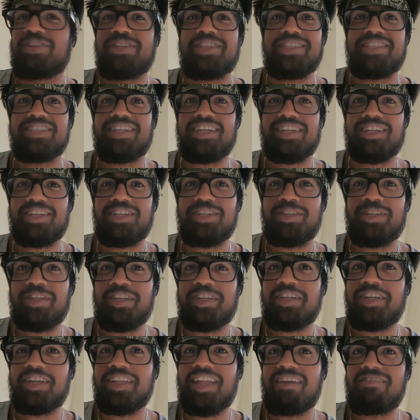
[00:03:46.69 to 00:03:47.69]
going to soccer
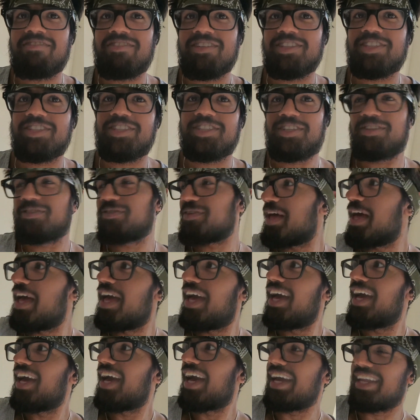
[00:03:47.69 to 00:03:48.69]
and all that fun stuff.
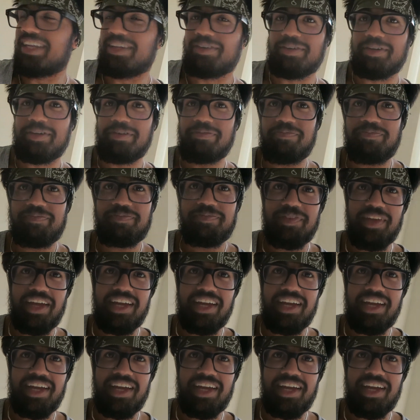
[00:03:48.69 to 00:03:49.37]
Anyway,